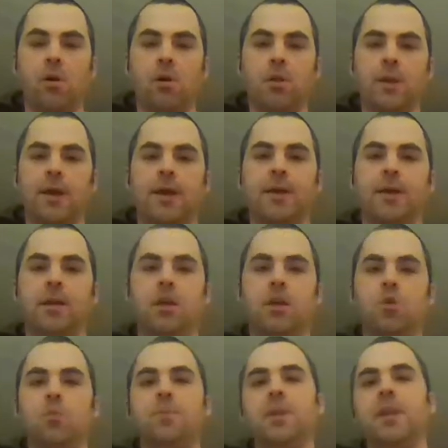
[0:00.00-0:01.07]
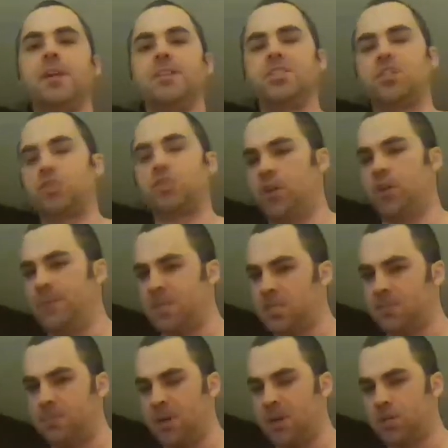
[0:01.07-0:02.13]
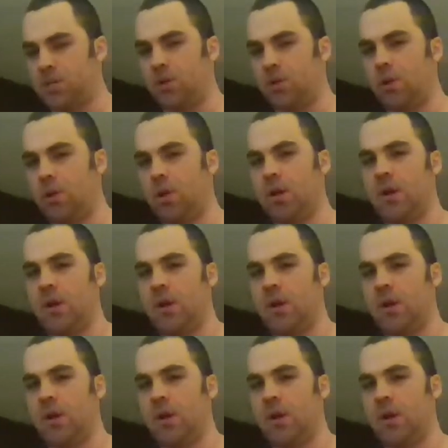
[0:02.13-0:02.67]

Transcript: like it would be like a streaming special,